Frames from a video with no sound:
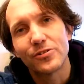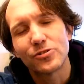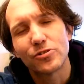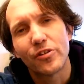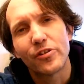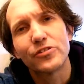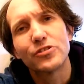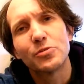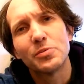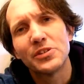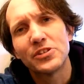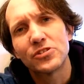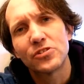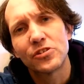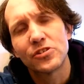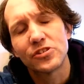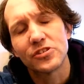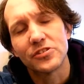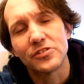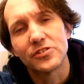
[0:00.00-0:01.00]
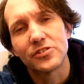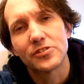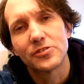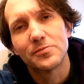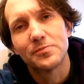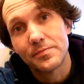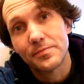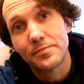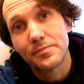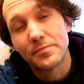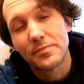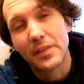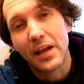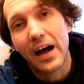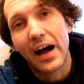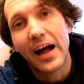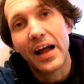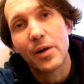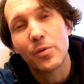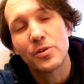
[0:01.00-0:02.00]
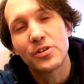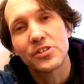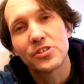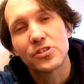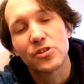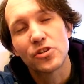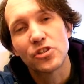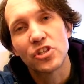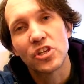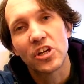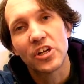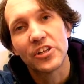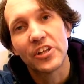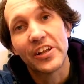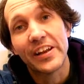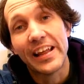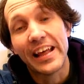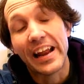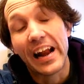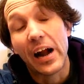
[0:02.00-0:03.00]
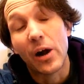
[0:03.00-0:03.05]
So there's a resurgence. I was searching on the net.